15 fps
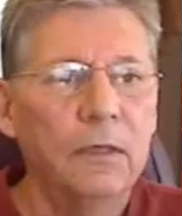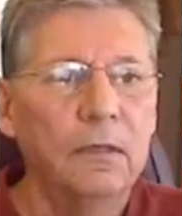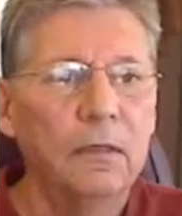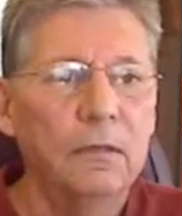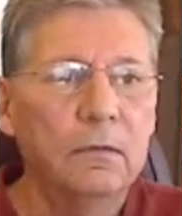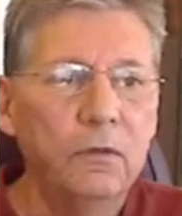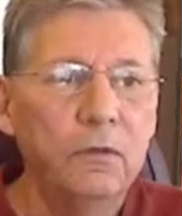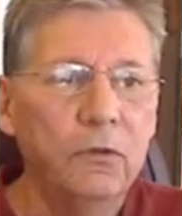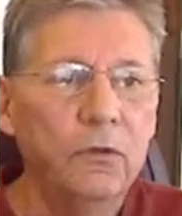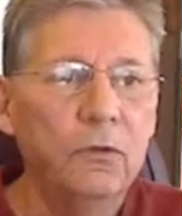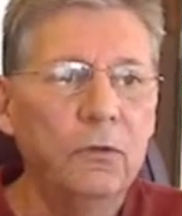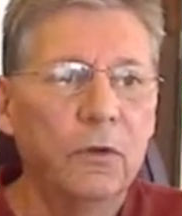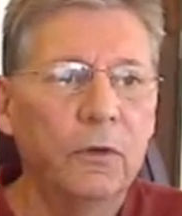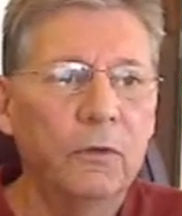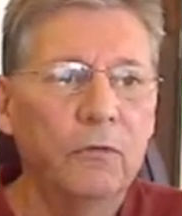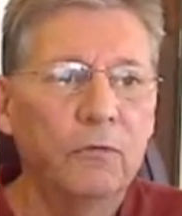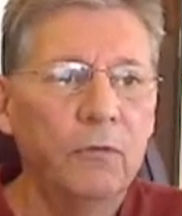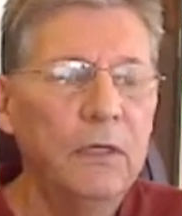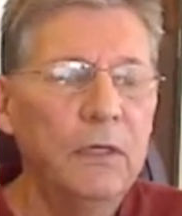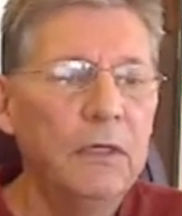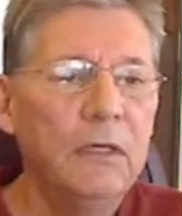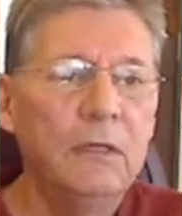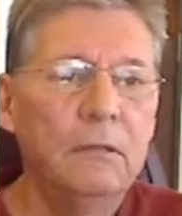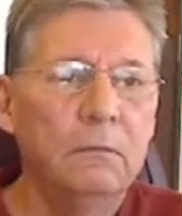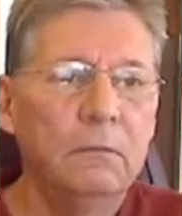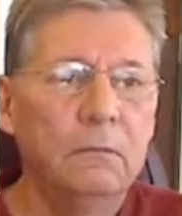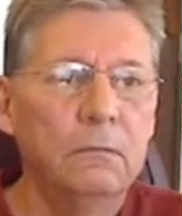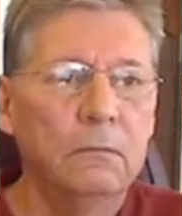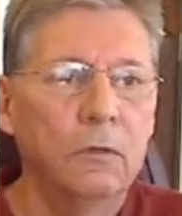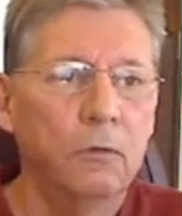or 2 or 3
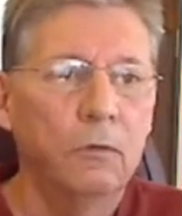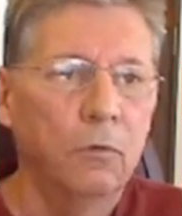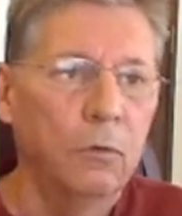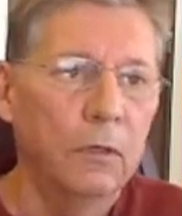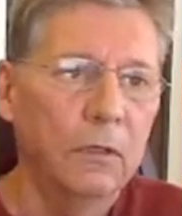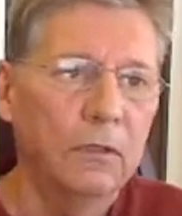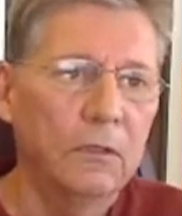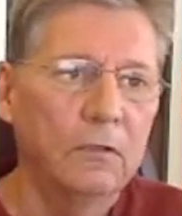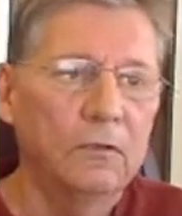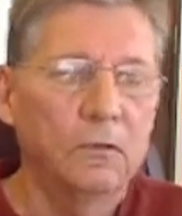quarts